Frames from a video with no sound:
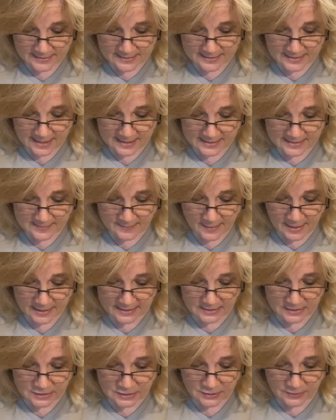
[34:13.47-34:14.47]
He set his
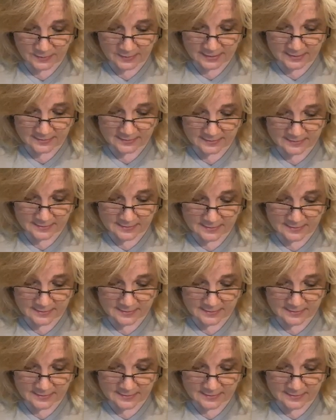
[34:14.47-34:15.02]
mind to it.